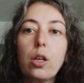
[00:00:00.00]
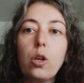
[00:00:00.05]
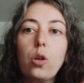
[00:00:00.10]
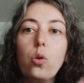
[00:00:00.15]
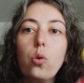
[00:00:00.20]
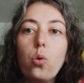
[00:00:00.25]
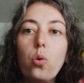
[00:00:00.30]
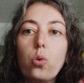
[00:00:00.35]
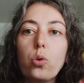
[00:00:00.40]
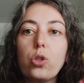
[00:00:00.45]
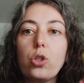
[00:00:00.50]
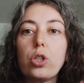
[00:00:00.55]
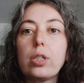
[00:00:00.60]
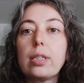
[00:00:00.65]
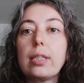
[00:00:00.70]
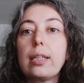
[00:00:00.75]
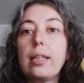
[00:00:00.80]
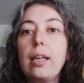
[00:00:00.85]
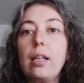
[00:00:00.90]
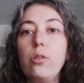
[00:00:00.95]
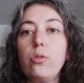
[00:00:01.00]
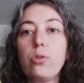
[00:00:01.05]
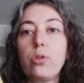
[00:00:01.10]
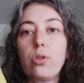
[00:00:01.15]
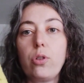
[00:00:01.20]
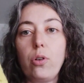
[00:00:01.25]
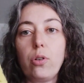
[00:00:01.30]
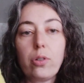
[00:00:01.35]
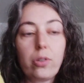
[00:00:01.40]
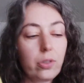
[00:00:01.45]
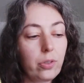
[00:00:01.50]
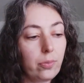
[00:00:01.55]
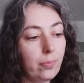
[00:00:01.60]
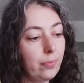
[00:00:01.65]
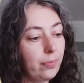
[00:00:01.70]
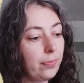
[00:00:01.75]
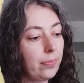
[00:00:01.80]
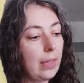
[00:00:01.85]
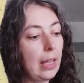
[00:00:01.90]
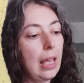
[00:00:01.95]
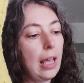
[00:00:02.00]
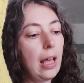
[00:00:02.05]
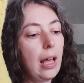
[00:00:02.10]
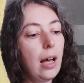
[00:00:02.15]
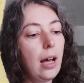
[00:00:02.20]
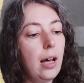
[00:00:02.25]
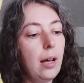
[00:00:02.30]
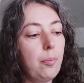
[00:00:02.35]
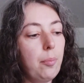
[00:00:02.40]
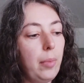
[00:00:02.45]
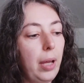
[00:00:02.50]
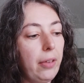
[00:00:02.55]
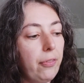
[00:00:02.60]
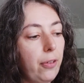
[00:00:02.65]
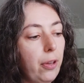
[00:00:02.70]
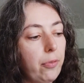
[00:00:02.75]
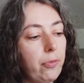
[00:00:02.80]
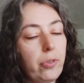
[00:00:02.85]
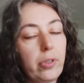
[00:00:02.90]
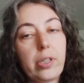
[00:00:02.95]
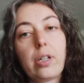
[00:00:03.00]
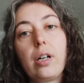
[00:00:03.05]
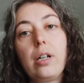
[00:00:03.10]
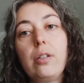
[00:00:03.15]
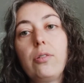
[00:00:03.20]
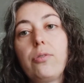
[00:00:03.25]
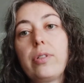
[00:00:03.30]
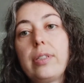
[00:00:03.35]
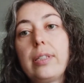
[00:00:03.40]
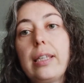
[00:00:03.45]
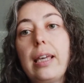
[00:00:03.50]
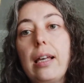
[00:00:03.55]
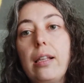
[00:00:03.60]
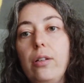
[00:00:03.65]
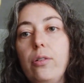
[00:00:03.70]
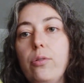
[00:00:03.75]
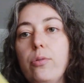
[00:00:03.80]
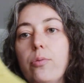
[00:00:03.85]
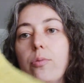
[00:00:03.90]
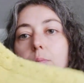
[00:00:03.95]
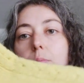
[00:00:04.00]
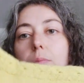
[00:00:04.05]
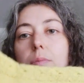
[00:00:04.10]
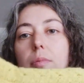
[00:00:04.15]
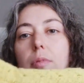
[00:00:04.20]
gorgeous yellow sock. My favorite color is yellow.